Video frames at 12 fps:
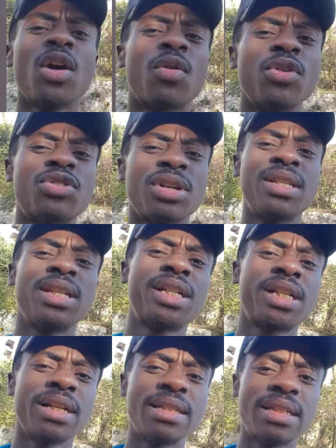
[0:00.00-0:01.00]

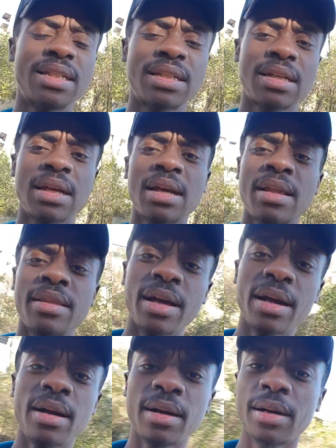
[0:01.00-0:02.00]
contradictions
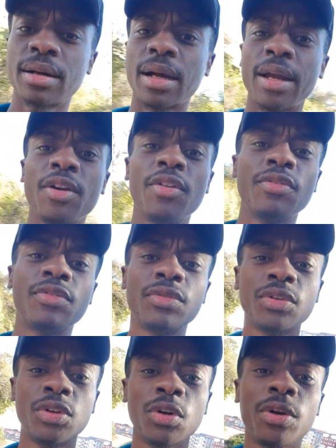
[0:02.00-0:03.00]
that are kind of
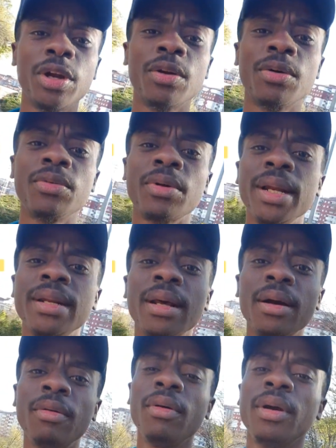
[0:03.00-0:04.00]
going on right
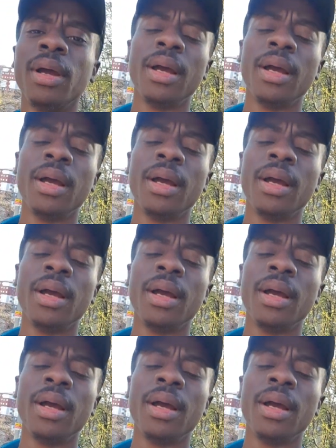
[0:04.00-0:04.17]
now.